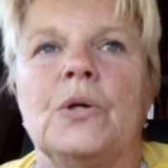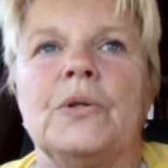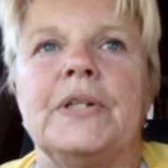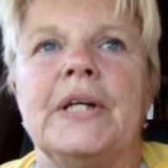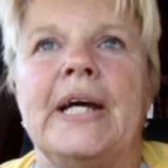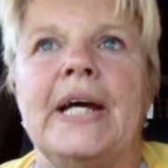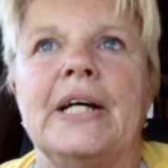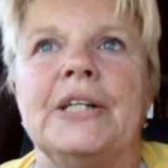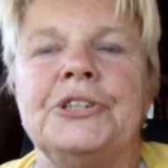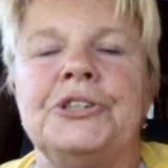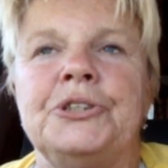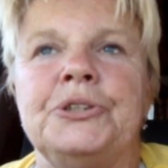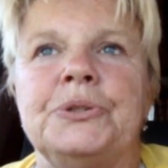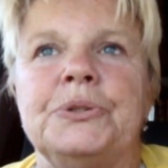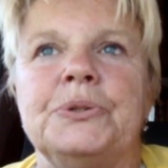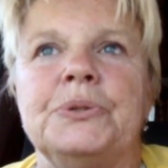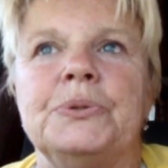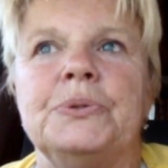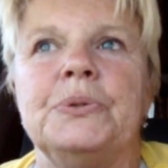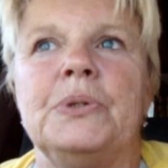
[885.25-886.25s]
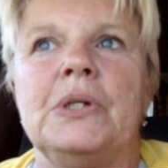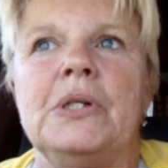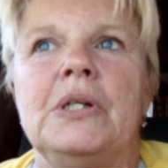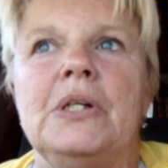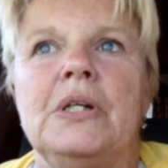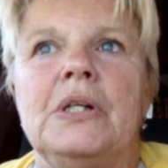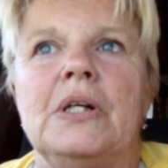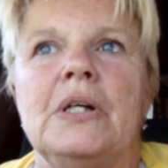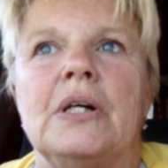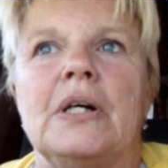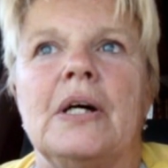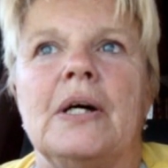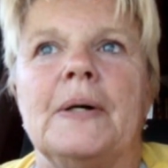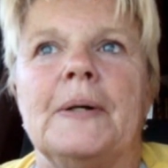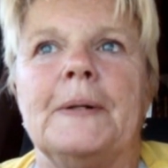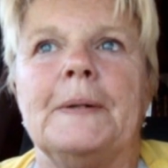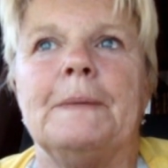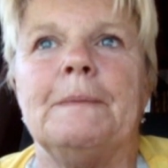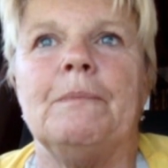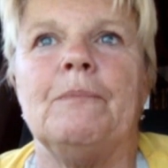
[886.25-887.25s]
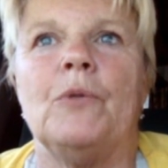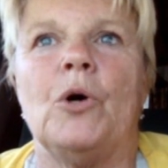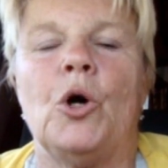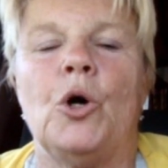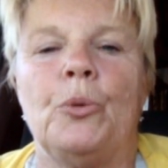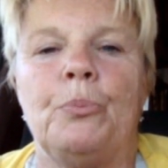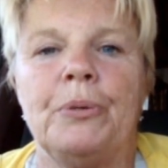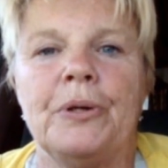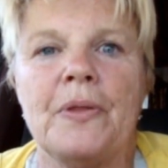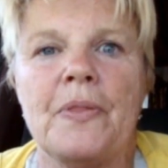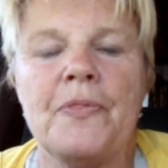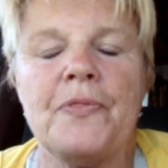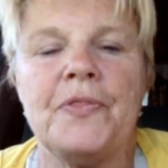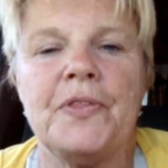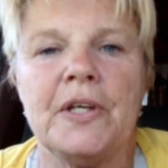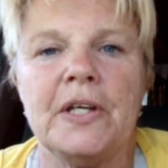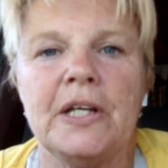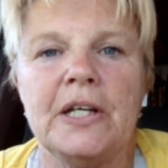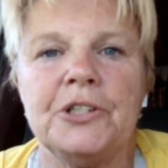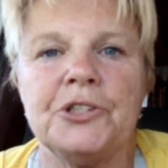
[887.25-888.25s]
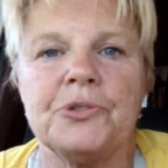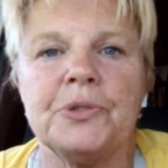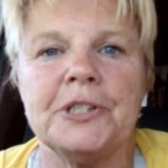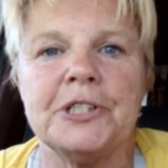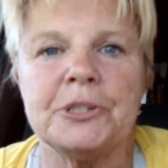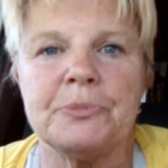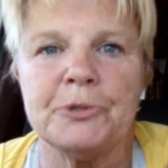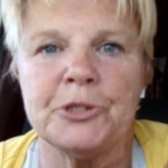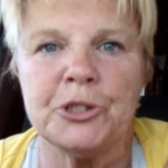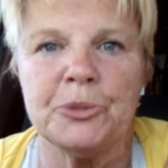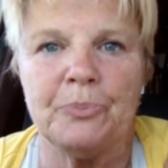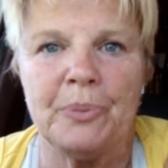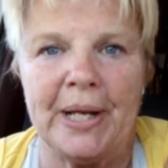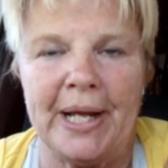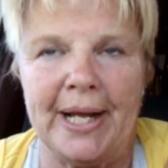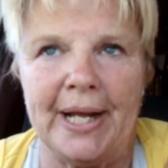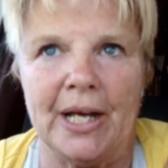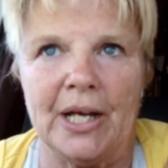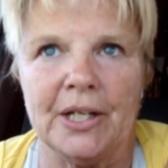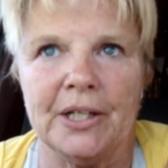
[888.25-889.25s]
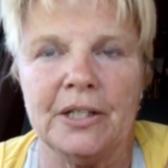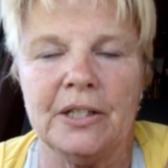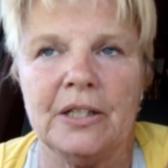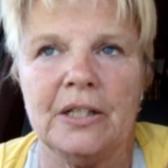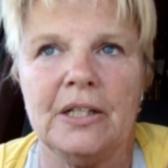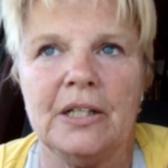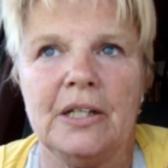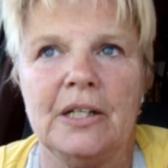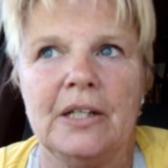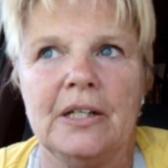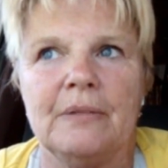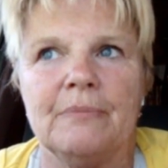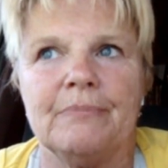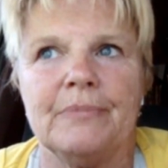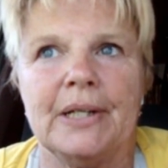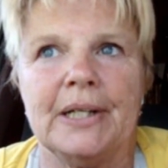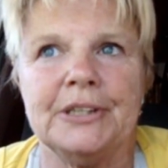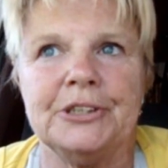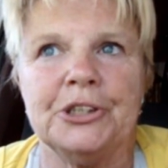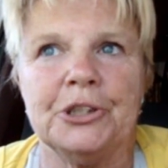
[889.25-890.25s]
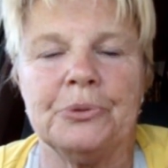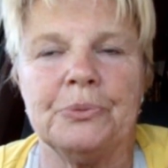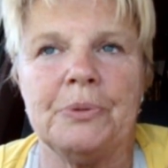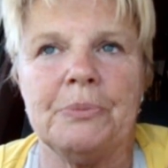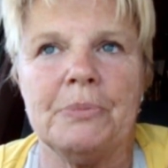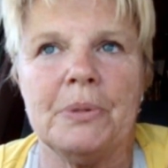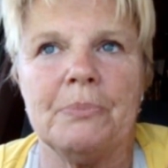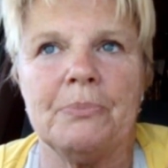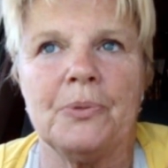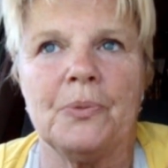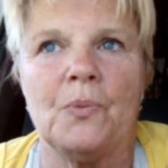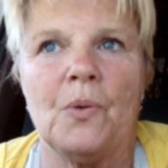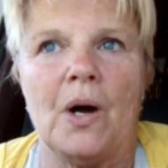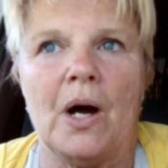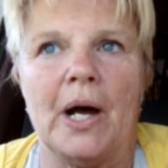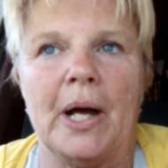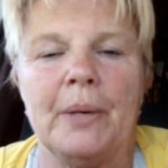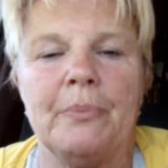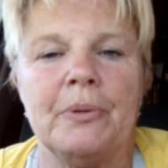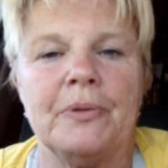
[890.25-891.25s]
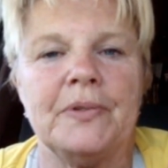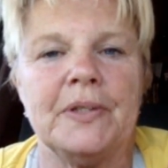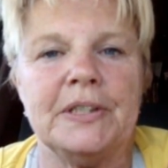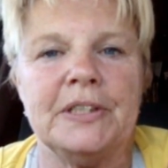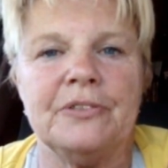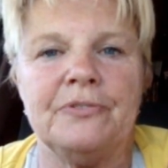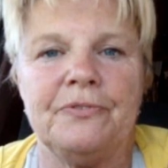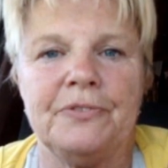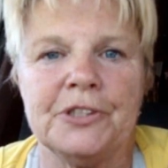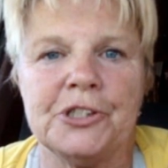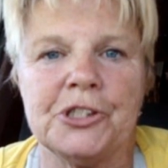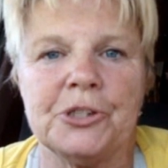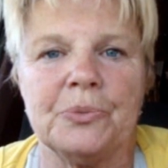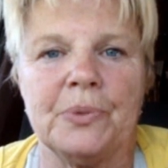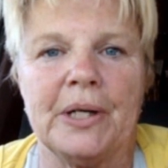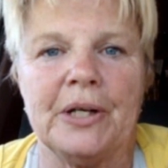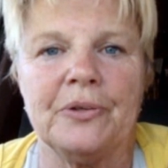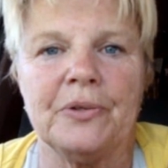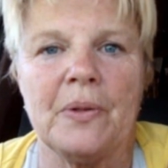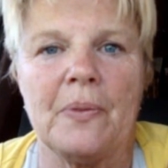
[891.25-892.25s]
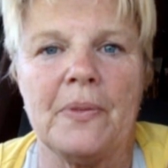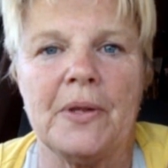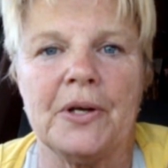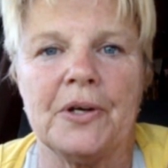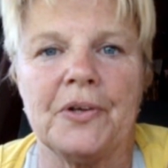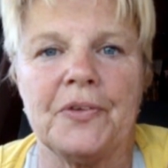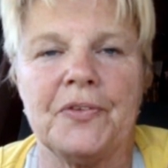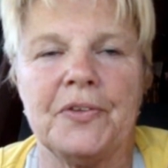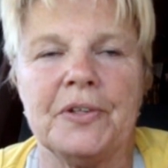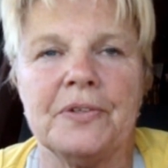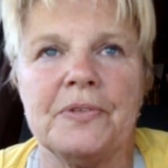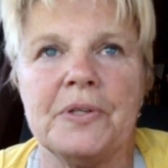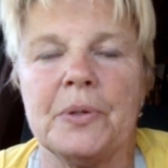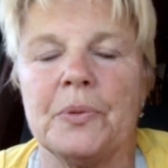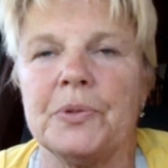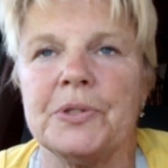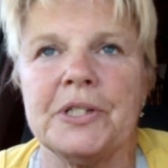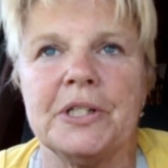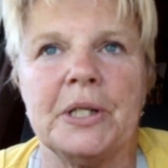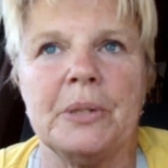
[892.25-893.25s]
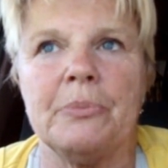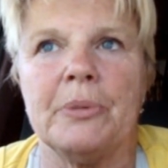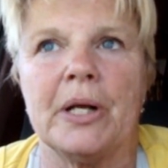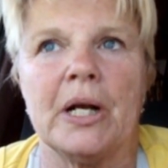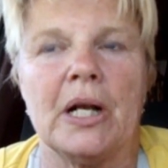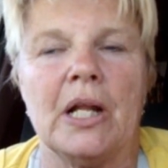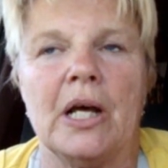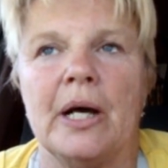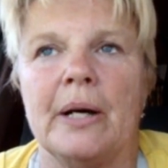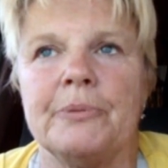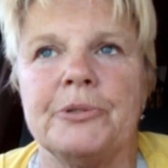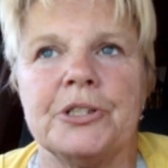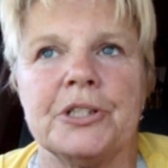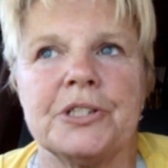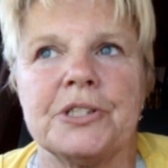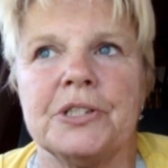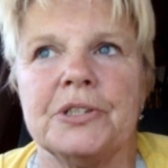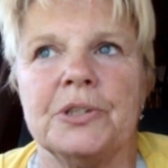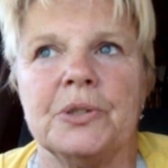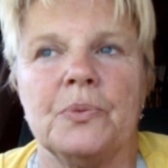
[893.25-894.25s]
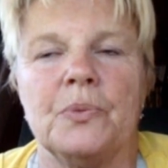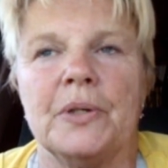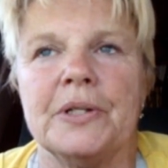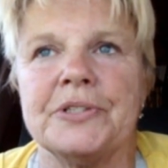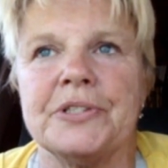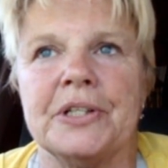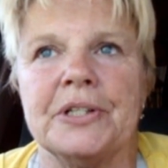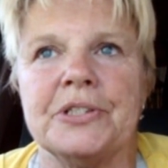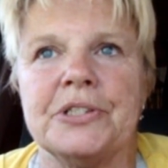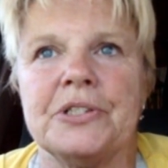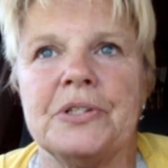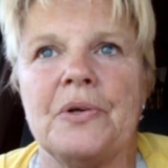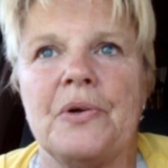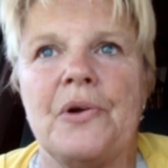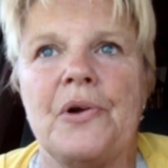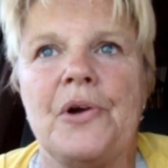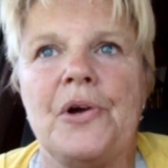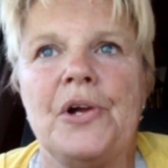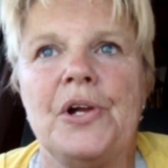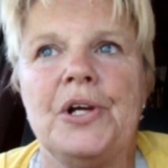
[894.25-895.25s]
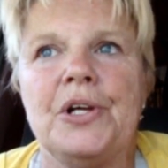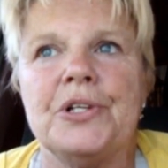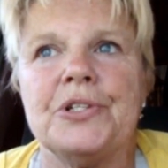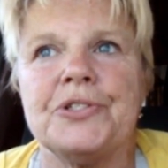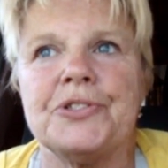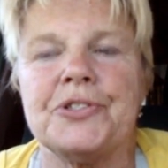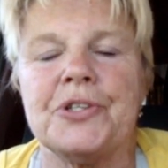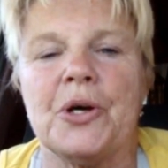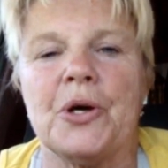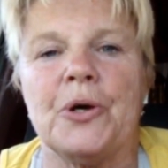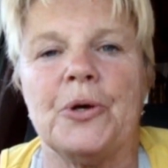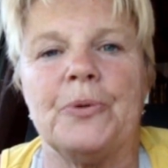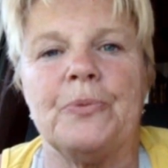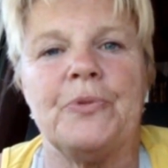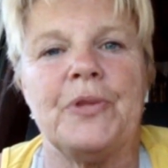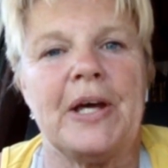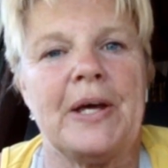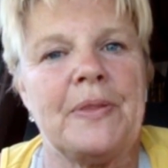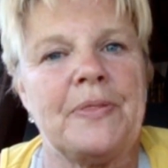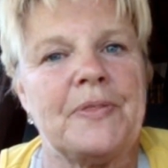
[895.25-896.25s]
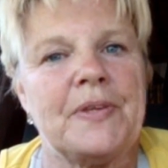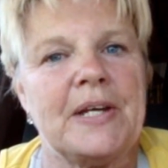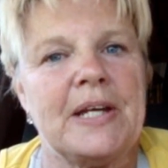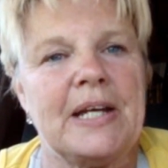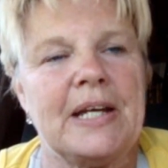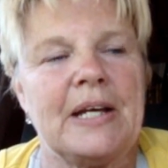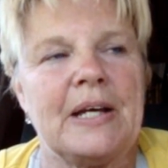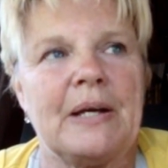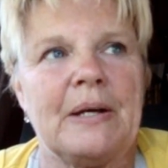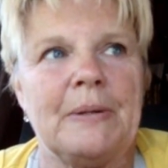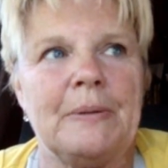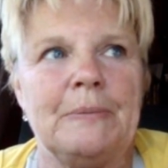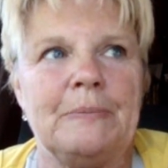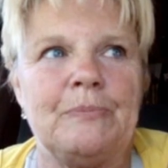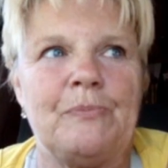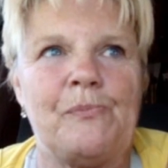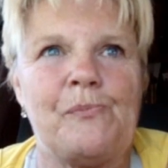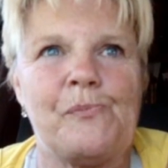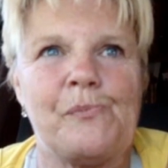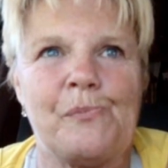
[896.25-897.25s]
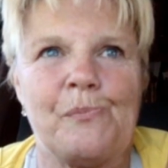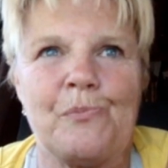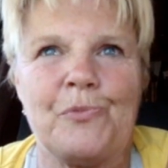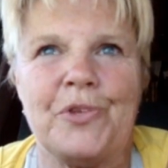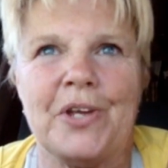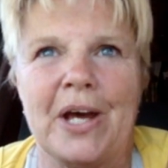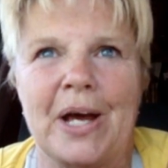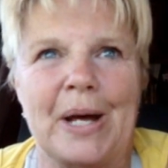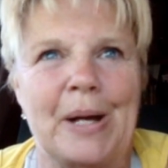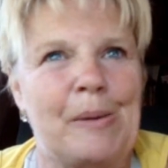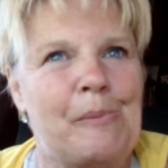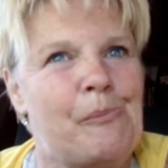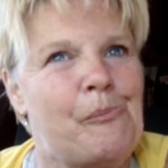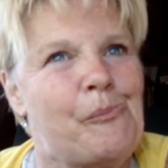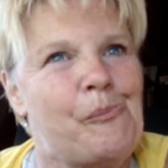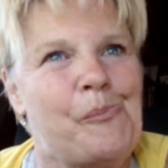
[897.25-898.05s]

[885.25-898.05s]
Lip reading: they had to open the transmission pan. I don't remember why, but they did fish around in there to see if there was any metal objects, and there wasn't. So they think that